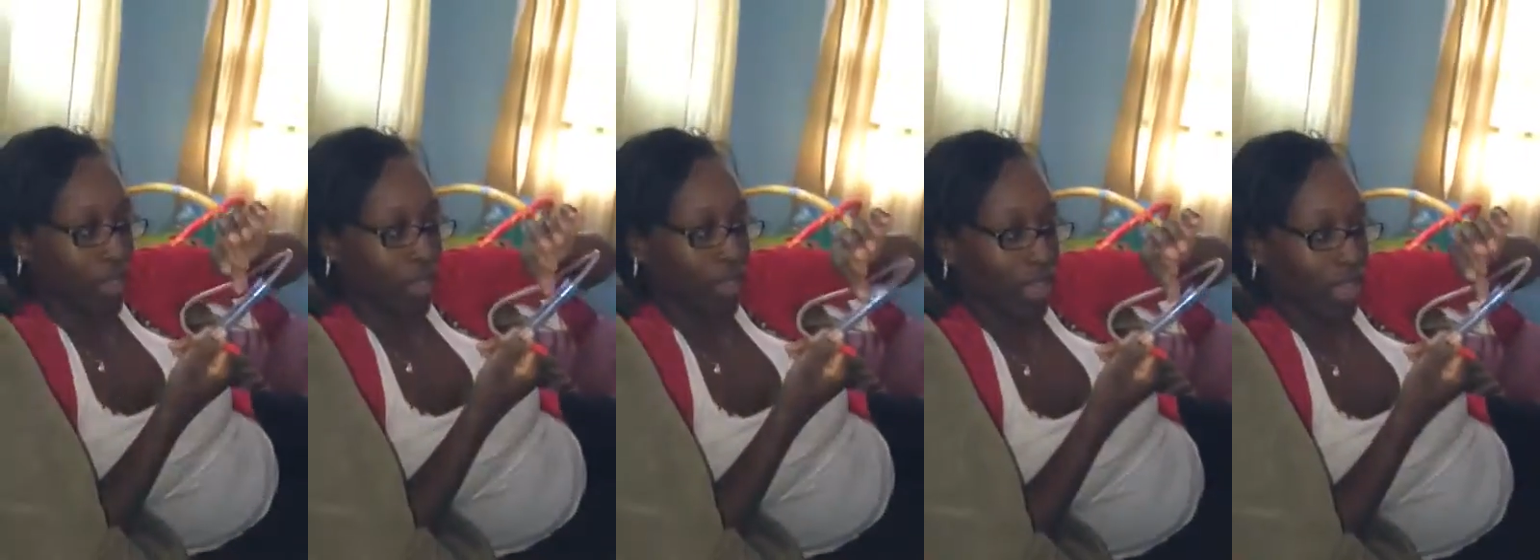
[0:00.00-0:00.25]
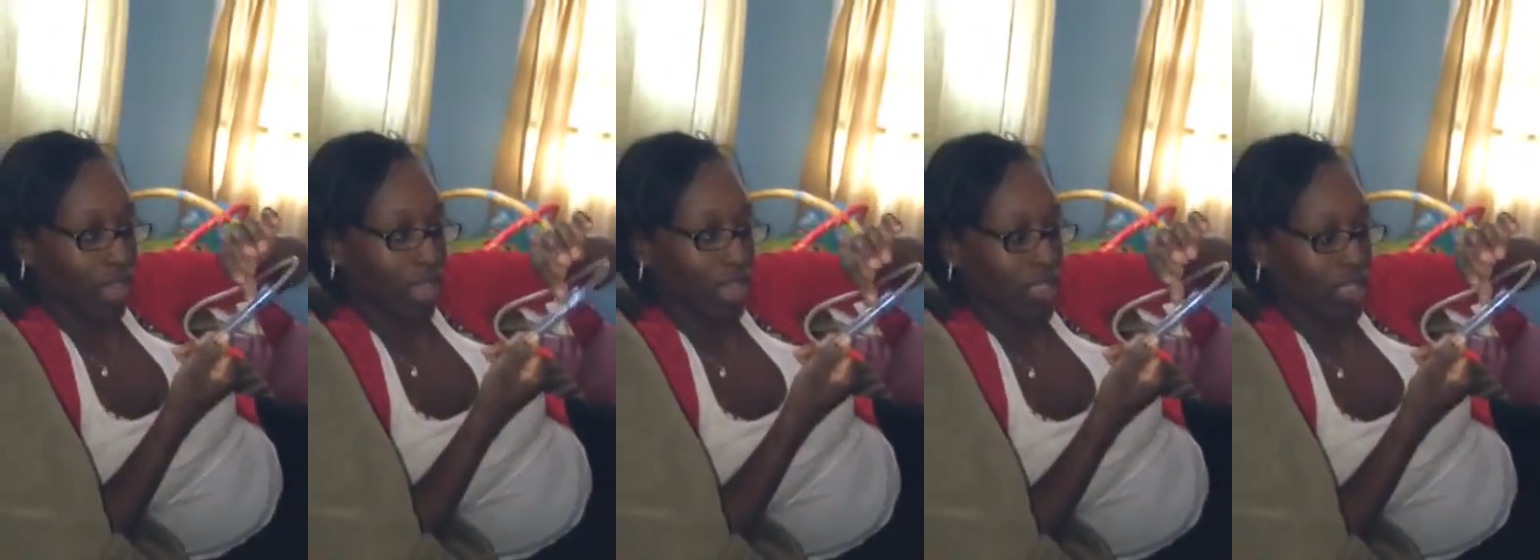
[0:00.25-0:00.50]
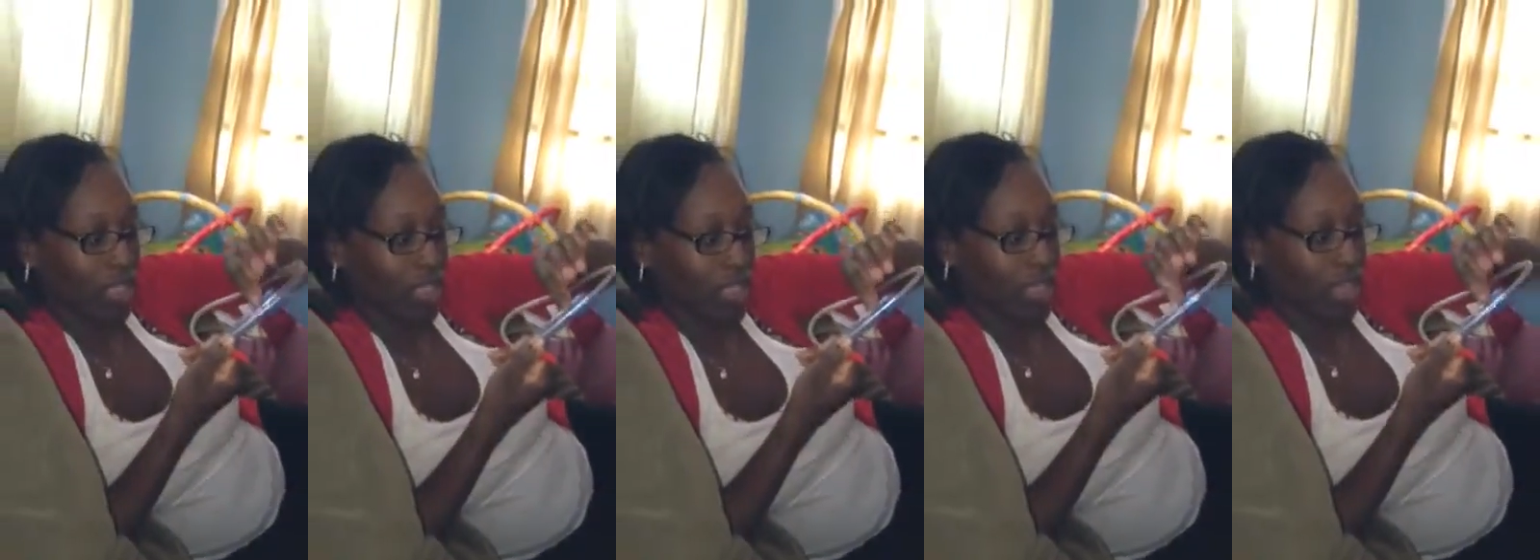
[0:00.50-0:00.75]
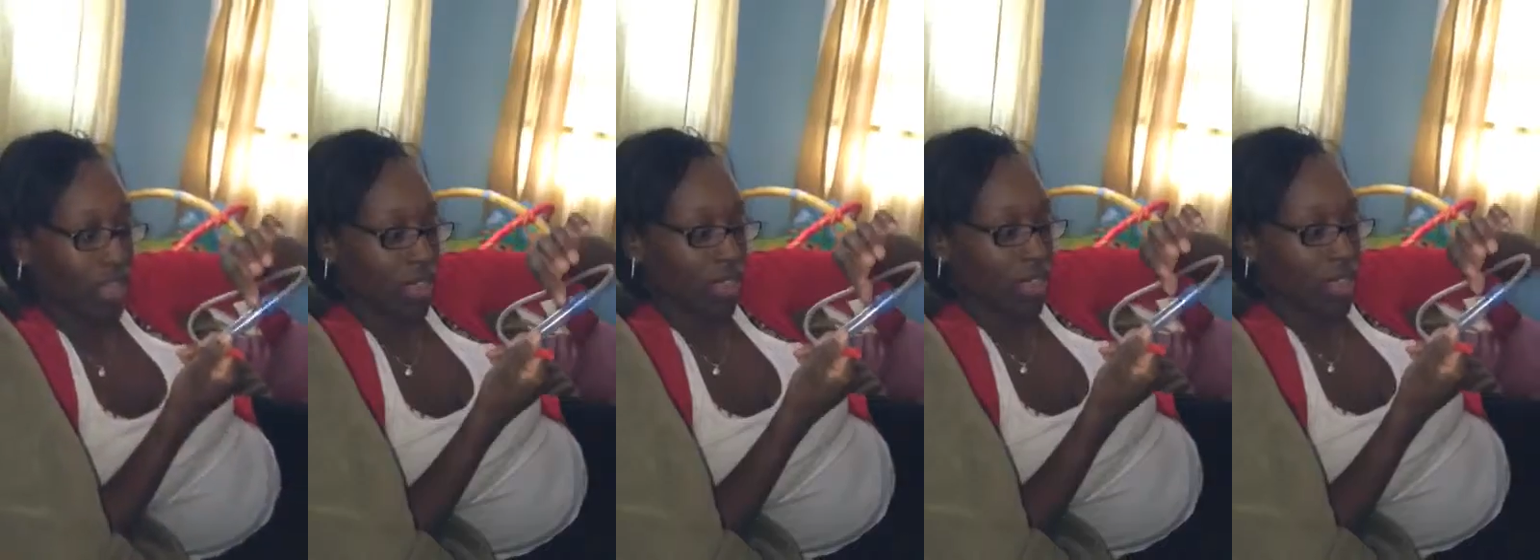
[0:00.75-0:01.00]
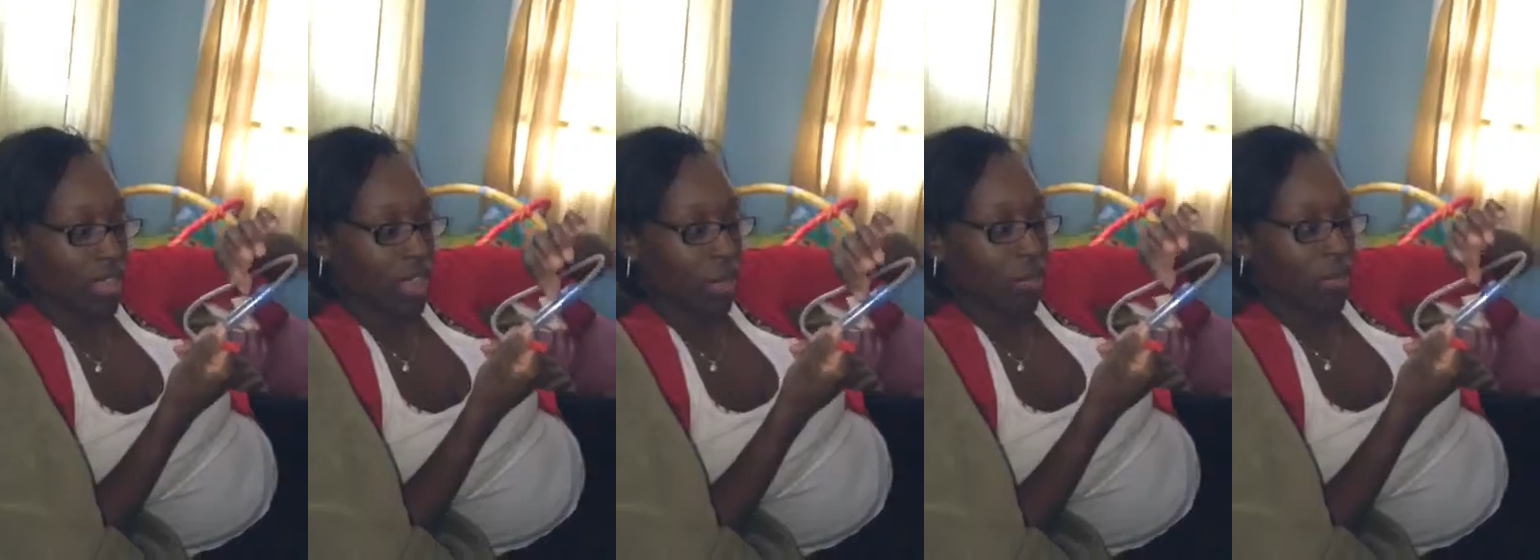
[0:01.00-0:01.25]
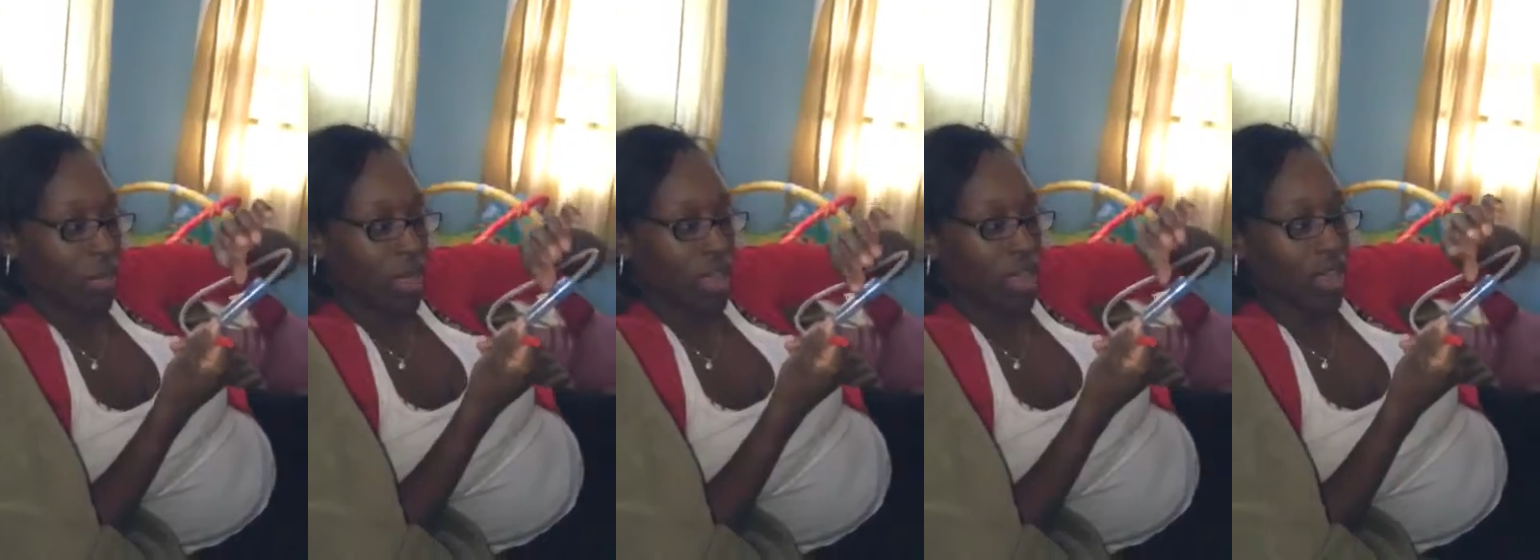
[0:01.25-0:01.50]
that catches anything
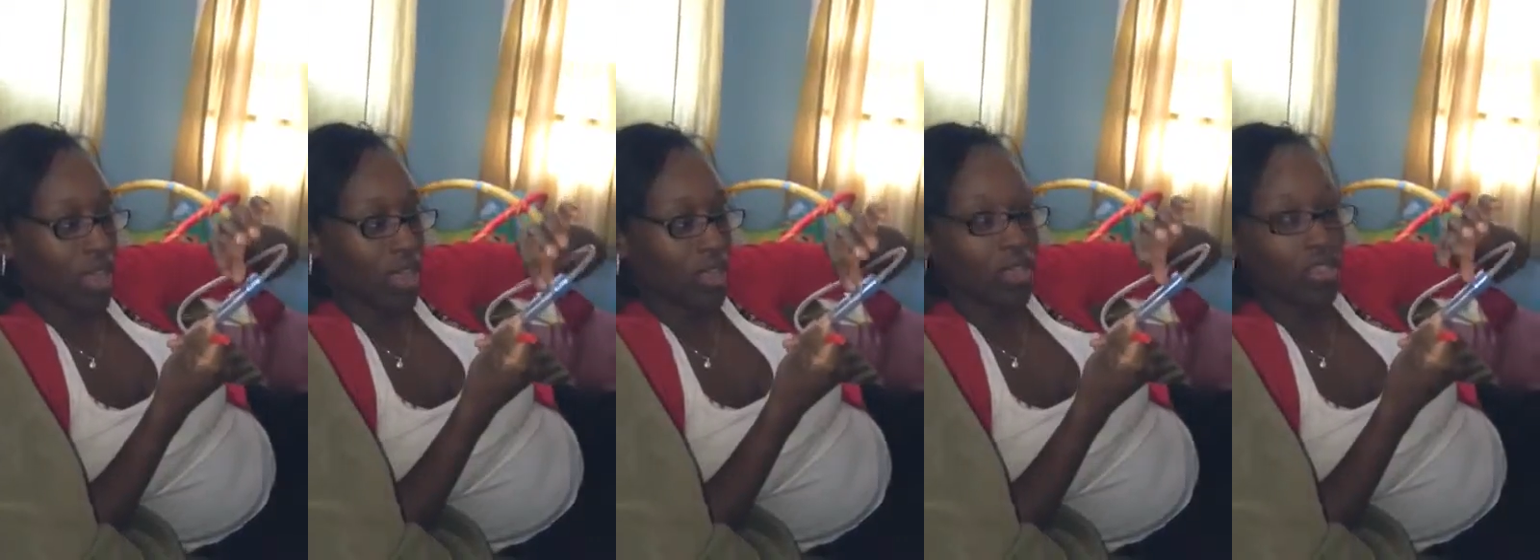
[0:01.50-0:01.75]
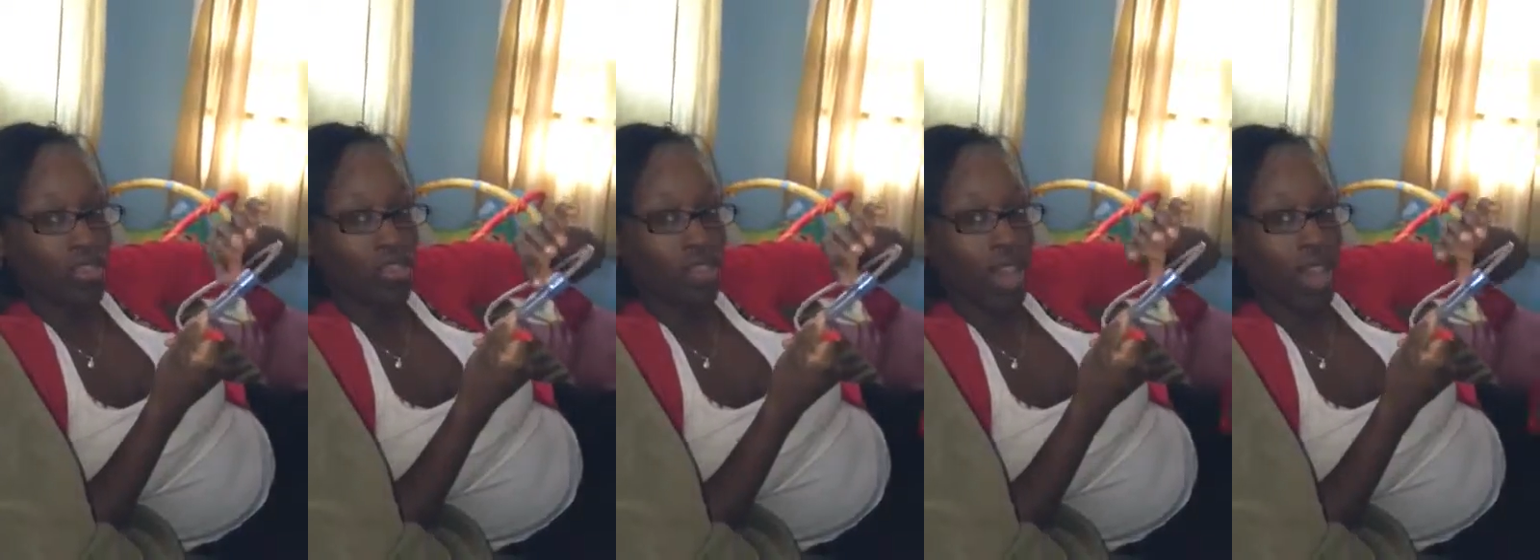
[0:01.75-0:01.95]
that may